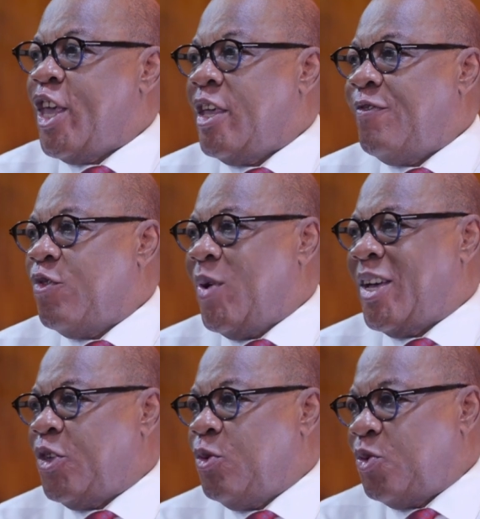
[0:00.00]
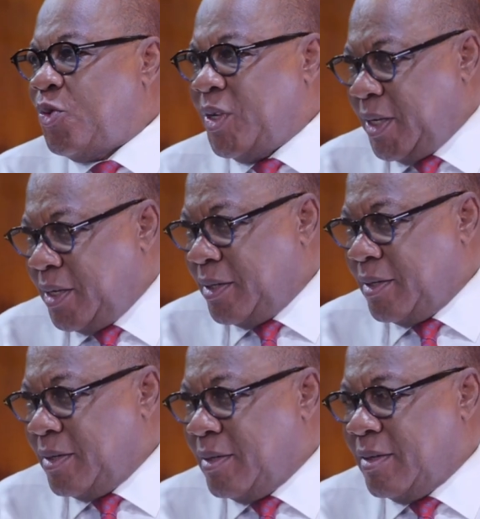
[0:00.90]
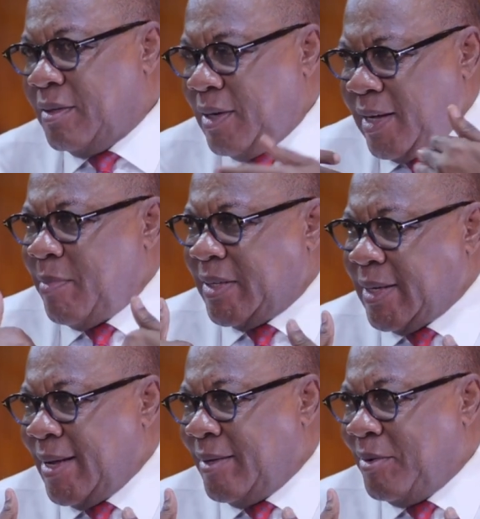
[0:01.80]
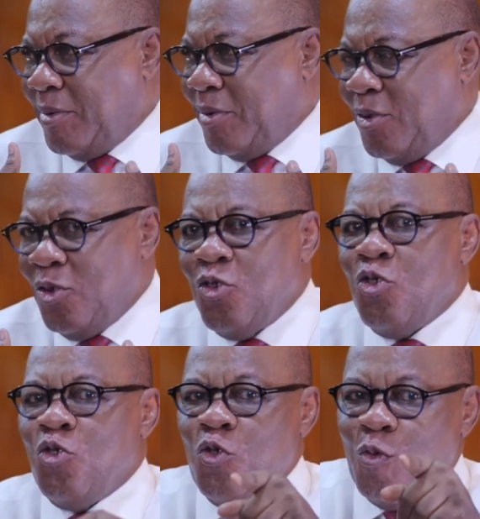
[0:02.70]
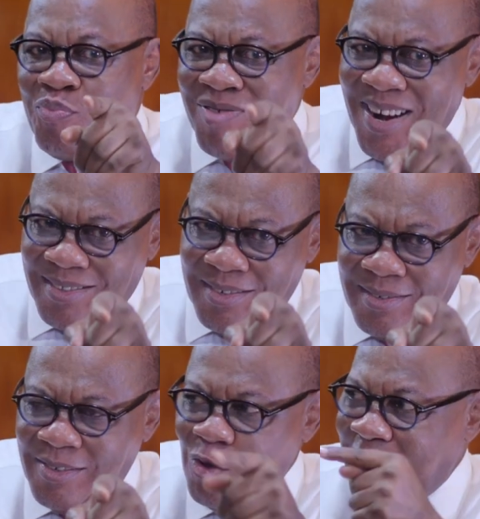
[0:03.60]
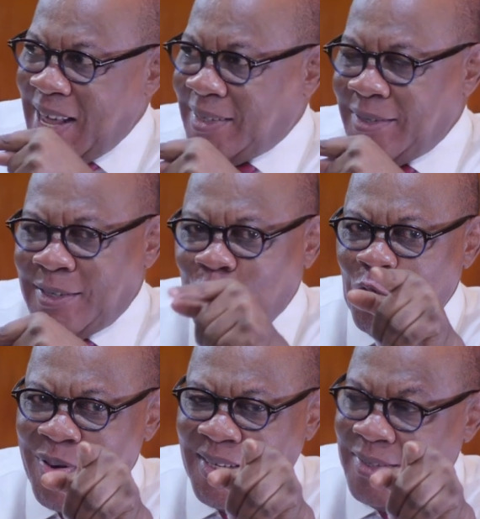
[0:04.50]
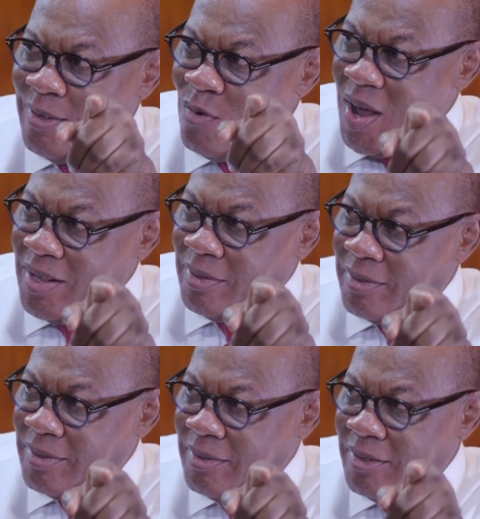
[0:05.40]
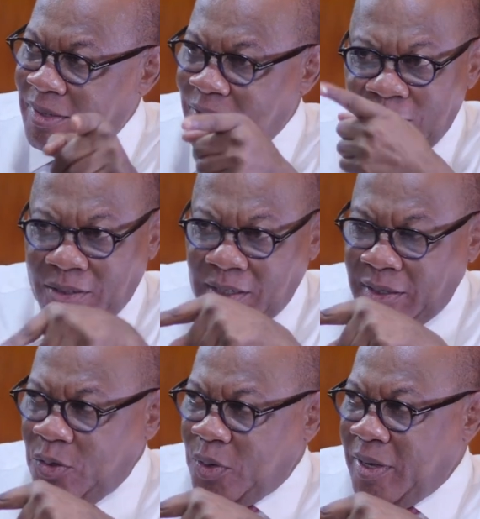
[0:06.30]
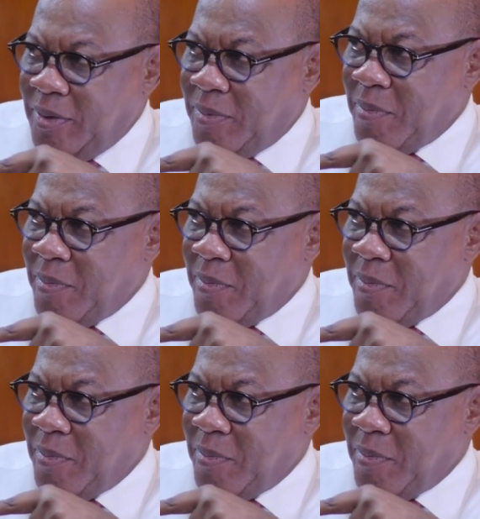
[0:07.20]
If you're a QC, like a Masan, you practice, your license is to practice in Wales, not in the UK.